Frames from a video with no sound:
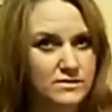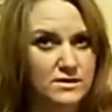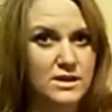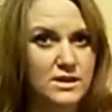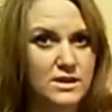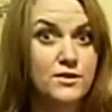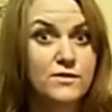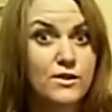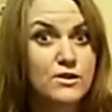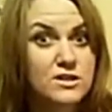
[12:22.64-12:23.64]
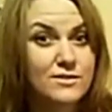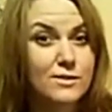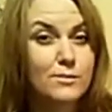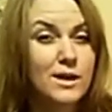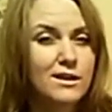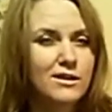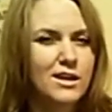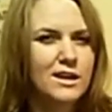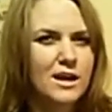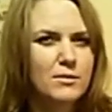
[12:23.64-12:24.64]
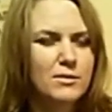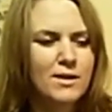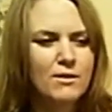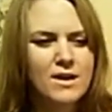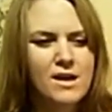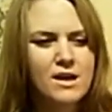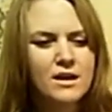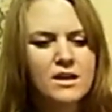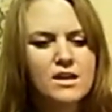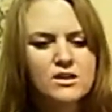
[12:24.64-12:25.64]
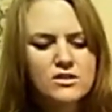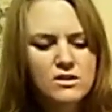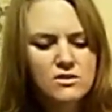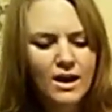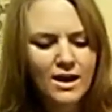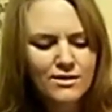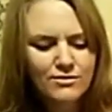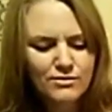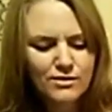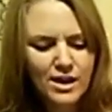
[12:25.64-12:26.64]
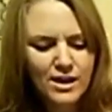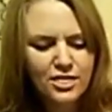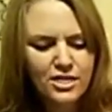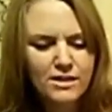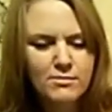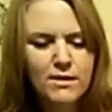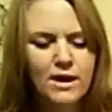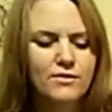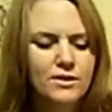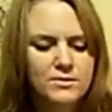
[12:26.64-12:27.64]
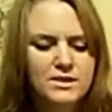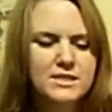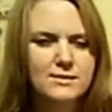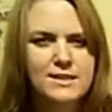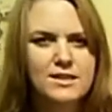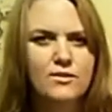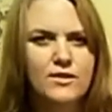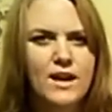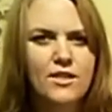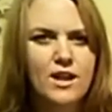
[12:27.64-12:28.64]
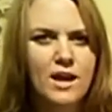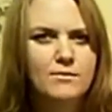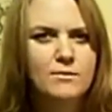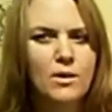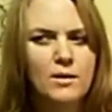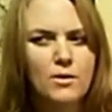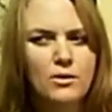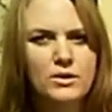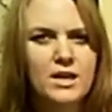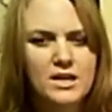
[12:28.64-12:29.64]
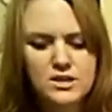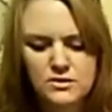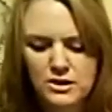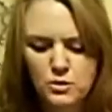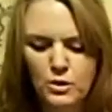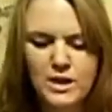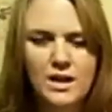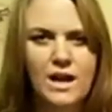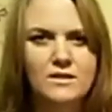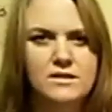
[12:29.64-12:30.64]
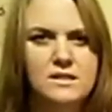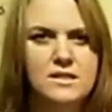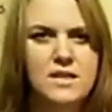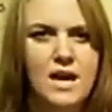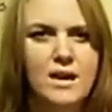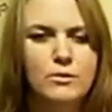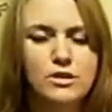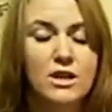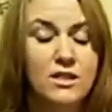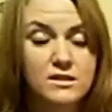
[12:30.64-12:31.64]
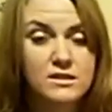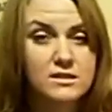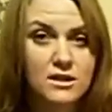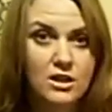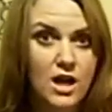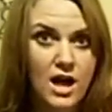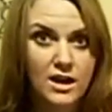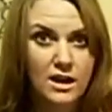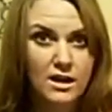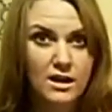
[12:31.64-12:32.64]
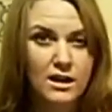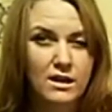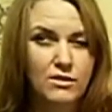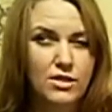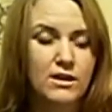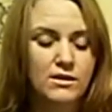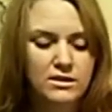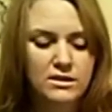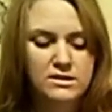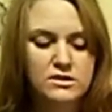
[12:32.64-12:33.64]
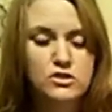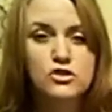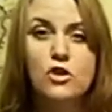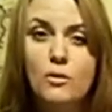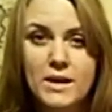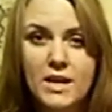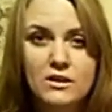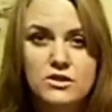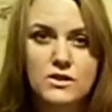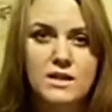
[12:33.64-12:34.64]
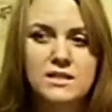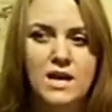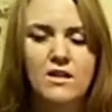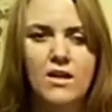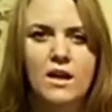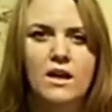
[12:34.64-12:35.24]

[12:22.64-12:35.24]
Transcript: a different version of a Mean Green coming my way. So I think I've committed to myself now that I'm only going to drink 20 ounces at a time, which I think is still a lot. I think because it's so many nutrients kind of like